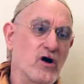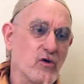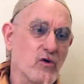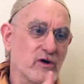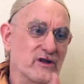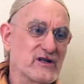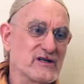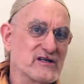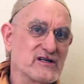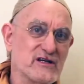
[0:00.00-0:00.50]

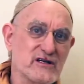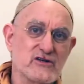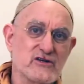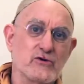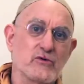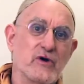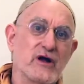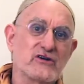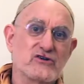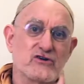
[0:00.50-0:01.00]
what the
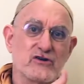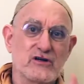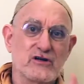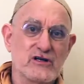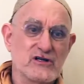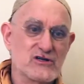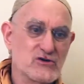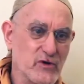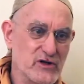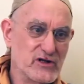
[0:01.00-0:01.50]
situation
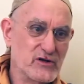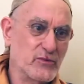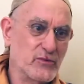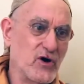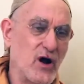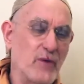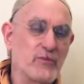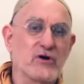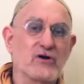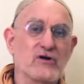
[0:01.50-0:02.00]
is, what the
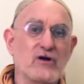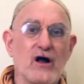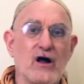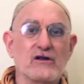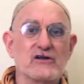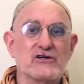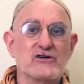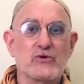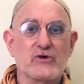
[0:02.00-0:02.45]
proper knowledge,